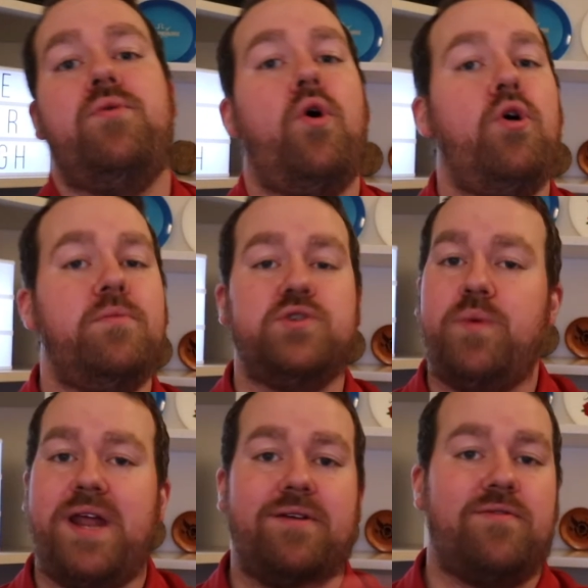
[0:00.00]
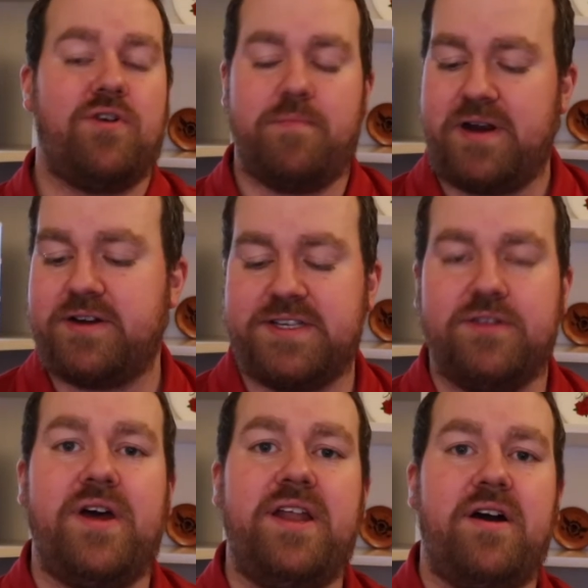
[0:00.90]
almost without comparison
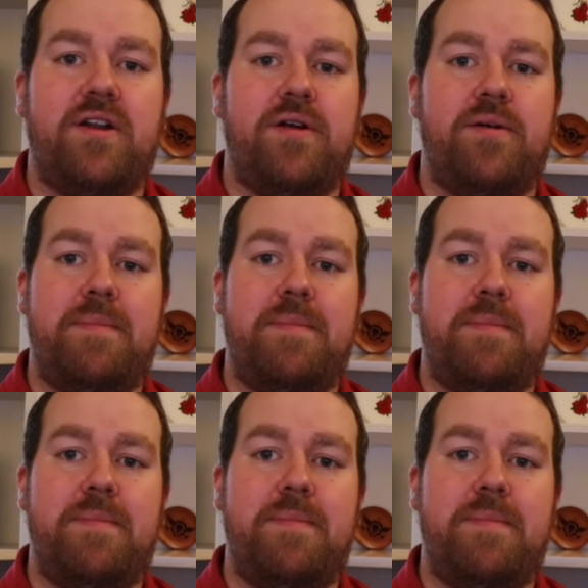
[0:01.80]
to any other